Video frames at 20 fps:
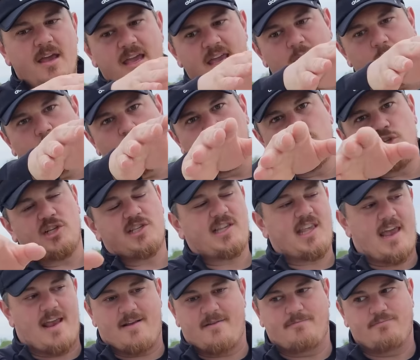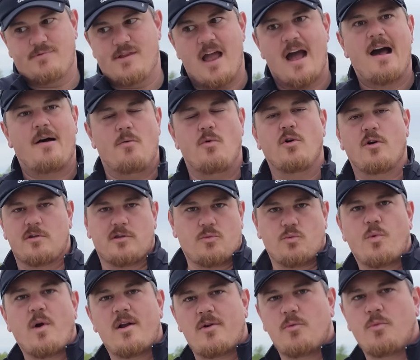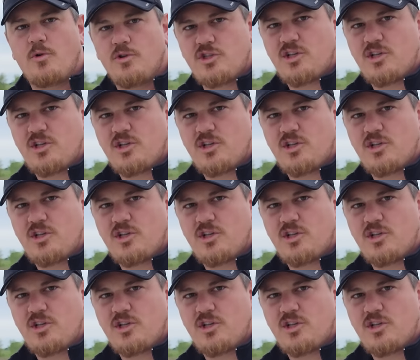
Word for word: it will just like not work. The rudder will